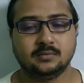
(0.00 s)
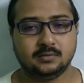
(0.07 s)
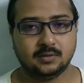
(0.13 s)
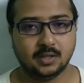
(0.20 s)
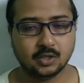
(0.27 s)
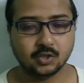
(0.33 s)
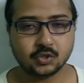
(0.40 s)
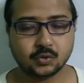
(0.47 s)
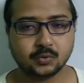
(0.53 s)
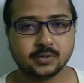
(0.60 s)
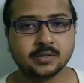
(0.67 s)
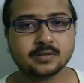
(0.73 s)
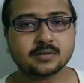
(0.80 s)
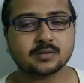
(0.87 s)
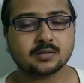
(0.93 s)
Hello
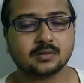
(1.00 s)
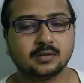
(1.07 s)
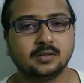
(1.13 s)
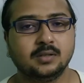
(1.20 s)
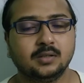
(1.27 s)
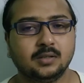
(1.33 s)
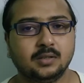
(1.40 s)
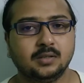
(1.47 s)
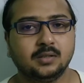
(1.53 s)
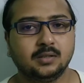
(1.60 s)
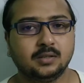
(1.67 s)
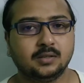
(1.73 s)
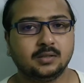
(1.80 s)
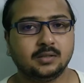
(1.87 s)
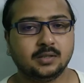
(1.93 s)
students,
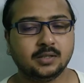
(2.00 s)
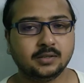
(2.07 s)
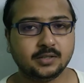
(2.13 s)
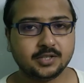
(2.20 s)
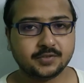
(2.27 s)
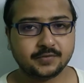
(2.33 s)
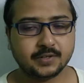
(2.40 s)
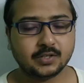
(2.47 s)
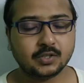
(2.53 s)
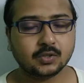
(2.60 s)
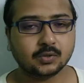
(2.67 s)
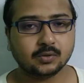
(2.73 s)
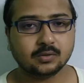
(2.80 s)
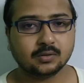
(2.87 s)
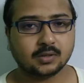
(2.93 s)
in this
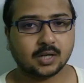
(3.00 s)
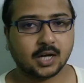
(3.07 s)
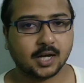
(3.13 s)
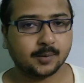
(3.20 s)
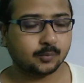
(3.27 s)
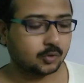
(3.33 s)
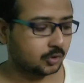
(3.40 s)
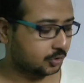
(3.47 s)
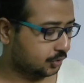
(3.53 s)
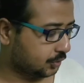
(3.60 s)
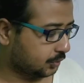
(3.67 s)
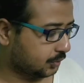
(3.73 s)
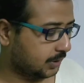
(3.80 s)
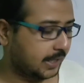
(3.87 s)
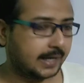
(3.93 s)
video I am going
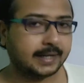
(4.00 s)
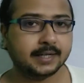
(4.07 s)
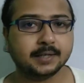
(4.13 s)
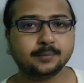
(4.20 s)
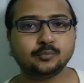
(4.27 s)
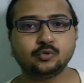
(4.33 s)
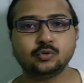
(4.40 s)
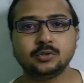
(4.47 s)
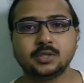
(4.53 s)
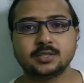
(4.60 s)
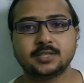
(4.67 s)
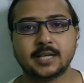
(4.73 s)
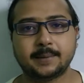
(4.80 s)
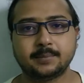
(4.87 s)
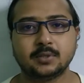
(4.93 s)
to end up with the
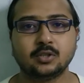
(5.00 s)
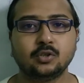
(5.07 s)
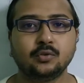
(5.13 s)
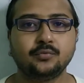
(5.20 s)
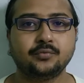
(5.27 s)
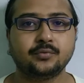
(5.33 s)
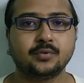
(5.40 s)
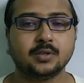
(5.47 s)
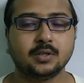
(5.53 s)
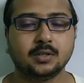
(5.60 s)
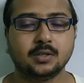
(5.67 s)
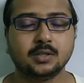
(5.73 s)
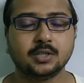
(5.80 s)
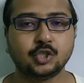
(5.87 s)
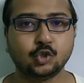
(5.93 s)
chapter
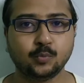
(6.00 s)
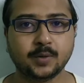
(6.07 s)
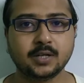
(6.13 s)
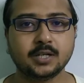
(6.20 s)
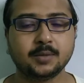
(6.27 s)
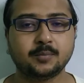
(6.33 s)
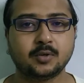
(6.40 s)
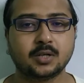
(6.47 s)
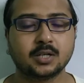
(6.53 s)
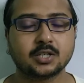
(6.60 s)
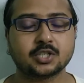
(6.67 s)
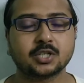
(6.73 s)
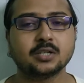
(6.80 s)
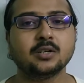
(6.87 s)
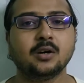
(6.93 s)
of human
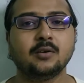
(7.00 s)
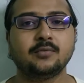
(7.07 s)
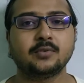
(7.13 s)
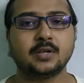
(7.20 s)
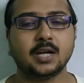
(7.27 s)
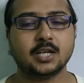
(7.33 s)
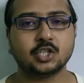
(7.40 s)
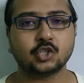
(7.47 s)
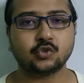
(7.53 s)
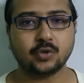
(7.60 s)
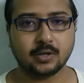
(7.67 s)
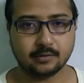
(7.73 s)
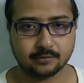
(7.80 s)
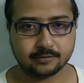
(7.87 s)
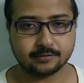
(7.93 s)
reproduction of class
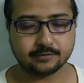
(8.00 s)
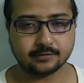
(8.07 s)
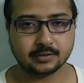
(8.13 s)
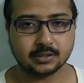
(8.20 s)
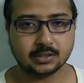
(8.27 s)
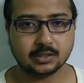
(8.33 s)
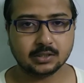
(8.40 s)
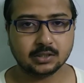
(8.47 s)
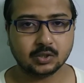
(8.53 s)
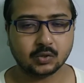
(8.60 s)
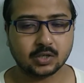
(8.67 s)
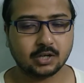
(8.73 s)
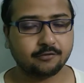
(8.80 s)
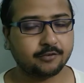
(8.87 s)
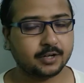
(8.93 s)
12.
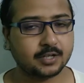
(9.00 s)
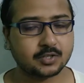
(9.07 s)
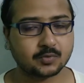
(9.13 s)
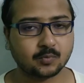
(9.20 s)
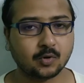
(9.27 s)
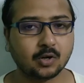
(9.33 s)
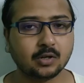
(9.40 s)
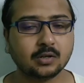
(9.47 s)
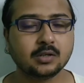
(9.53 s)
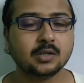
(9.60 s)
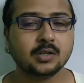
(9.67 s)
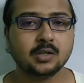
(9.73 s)
Okay, a very small